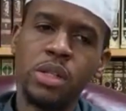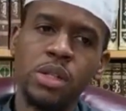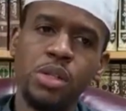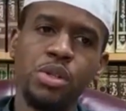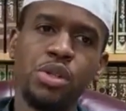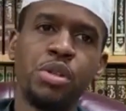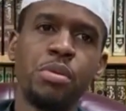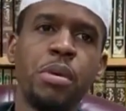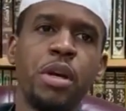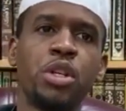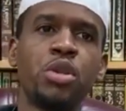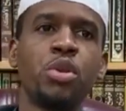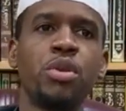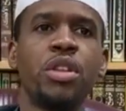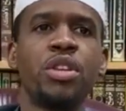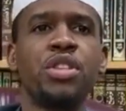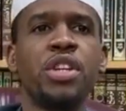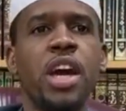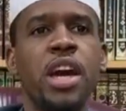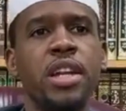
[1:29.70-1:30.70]
You should make sure
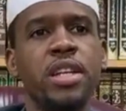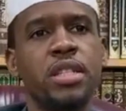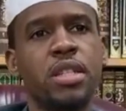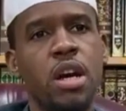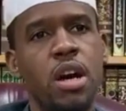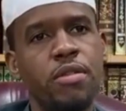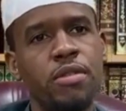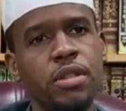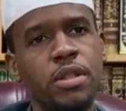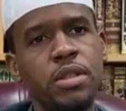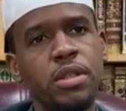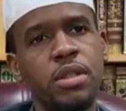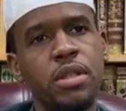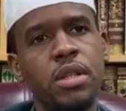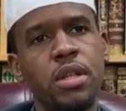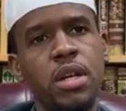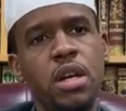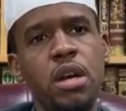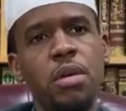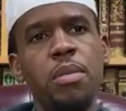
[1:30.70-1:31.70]
that your head is covered.
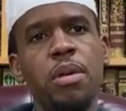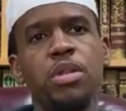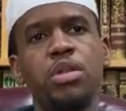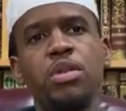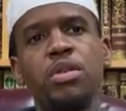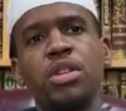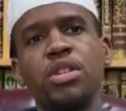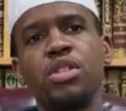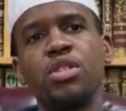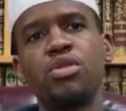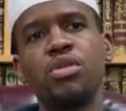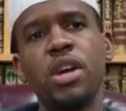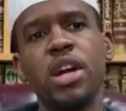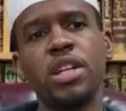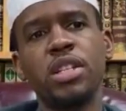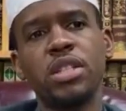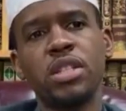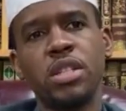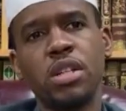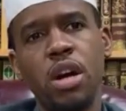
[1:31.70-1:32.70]
Make sure that you're
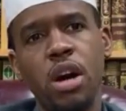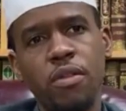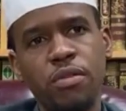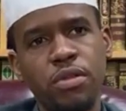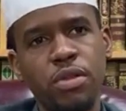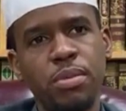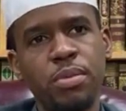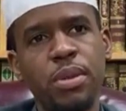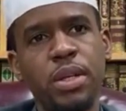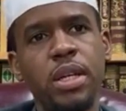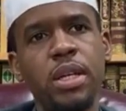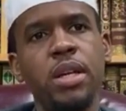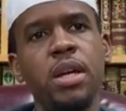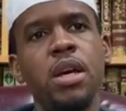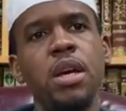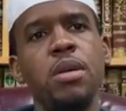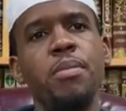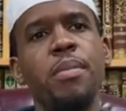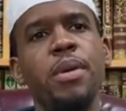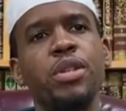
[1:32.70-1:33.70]
dressed comfortably.
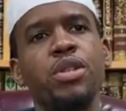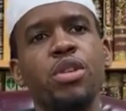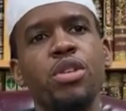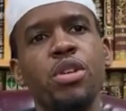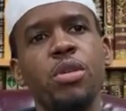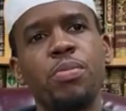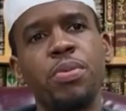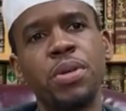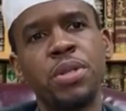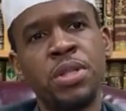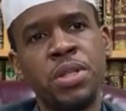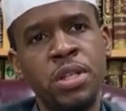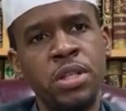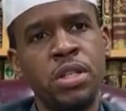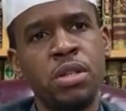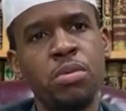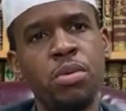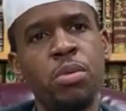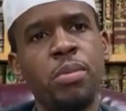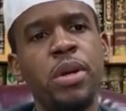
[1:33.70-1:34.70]
Make sure you're
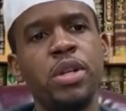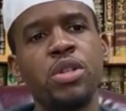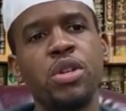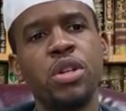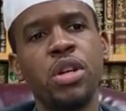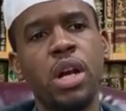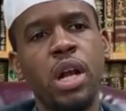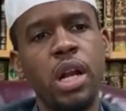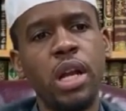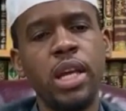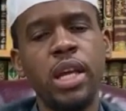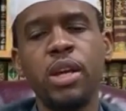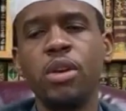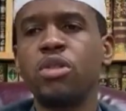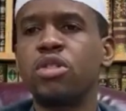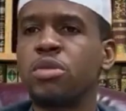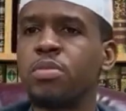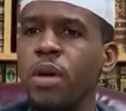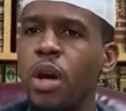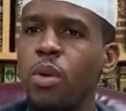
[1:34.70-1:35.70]
presentable. Make sure you're clean. You
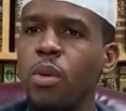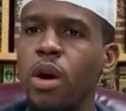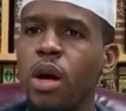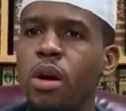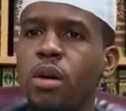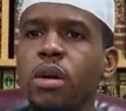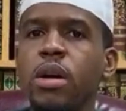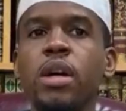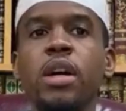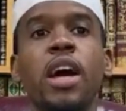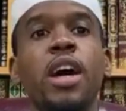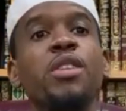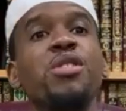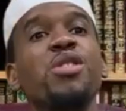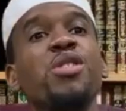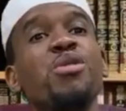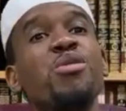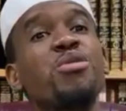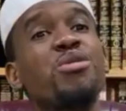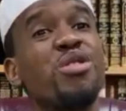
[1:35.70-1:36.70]
smell well. And you
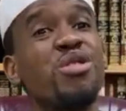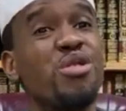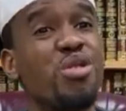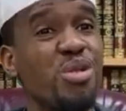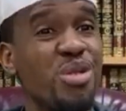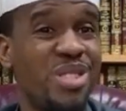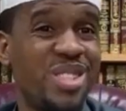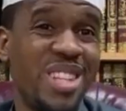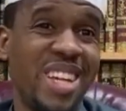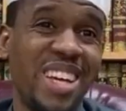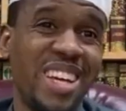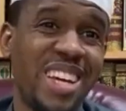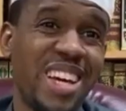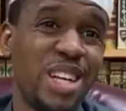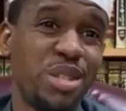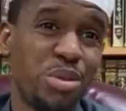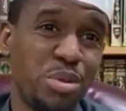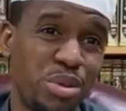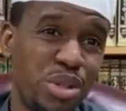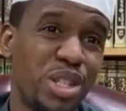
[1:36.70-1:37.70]
should use the toothstick,
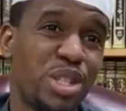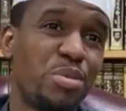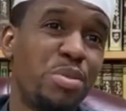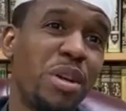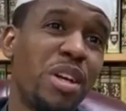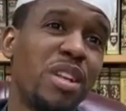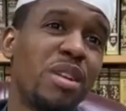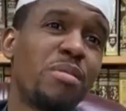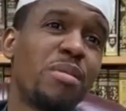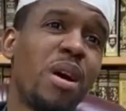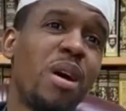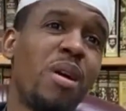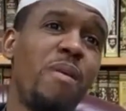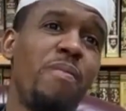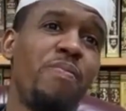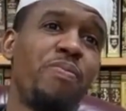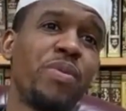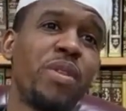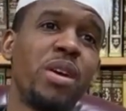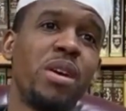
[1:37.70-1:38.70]
as we were just speaking about.
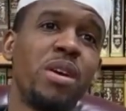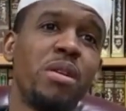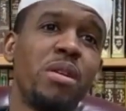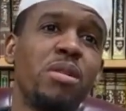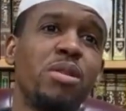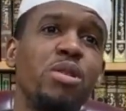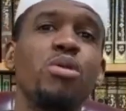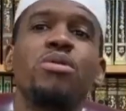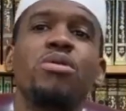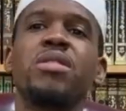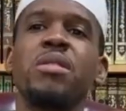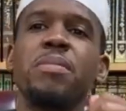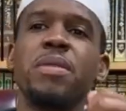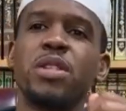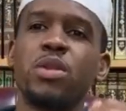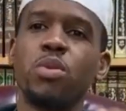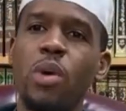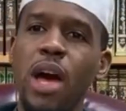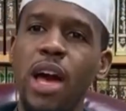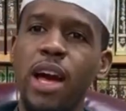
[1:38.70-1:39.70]
Use the
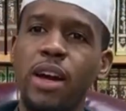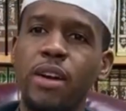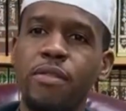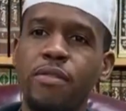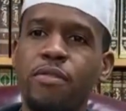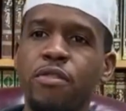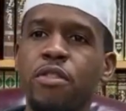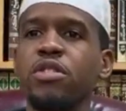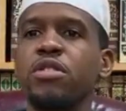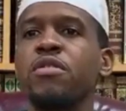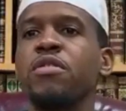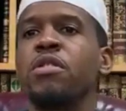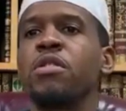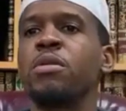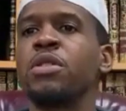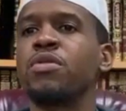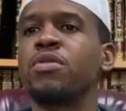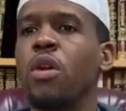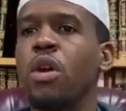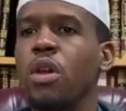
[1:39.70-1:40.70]
miswak, first and
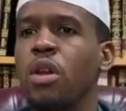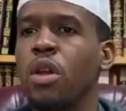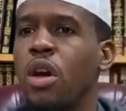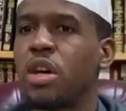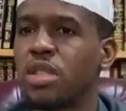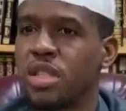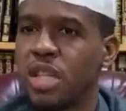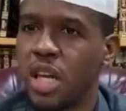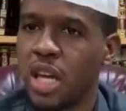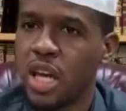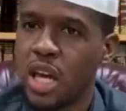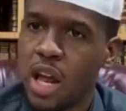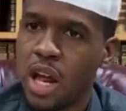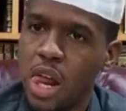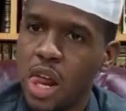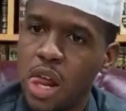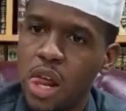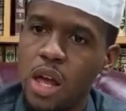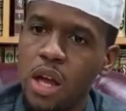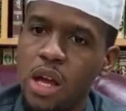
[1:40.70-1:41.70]
foremost, for Allah's sake.
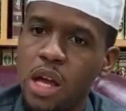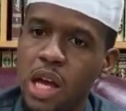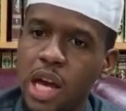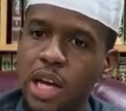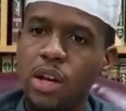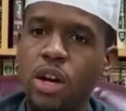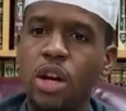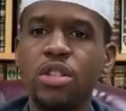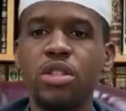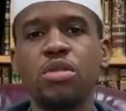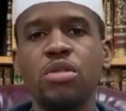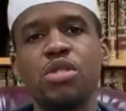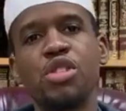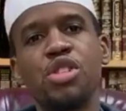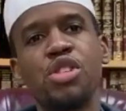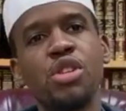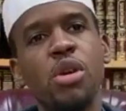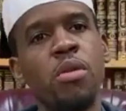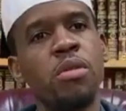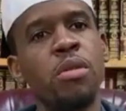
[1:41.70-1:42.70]
And also to
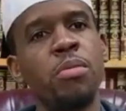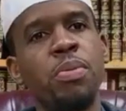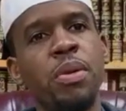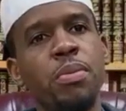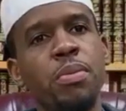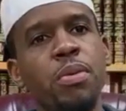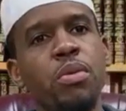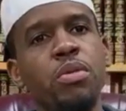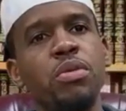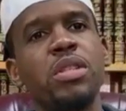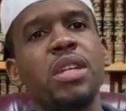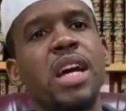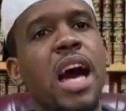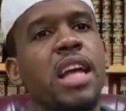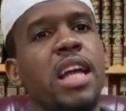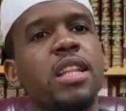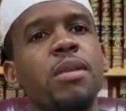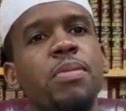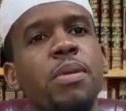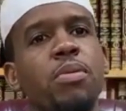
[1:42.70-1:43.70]
show the people, to
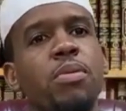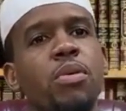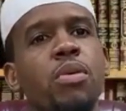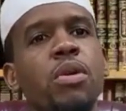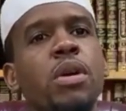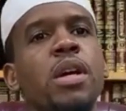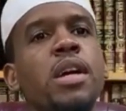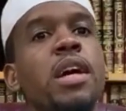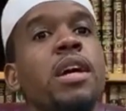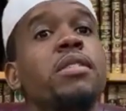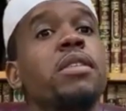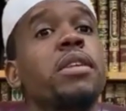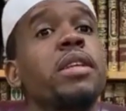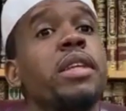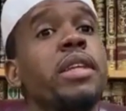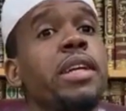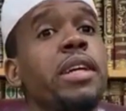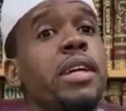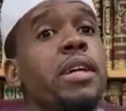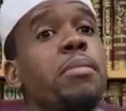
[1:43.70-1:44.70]
guide the people, and to
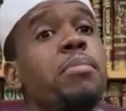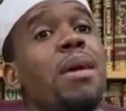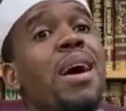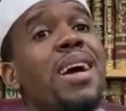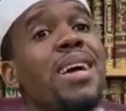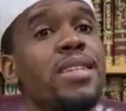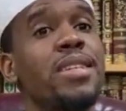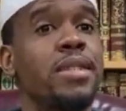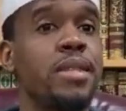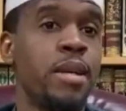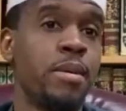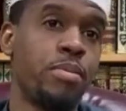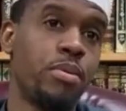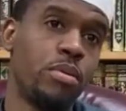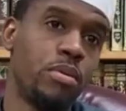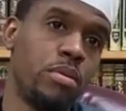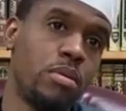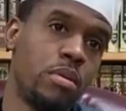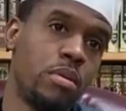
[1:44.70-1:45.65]
lead by example.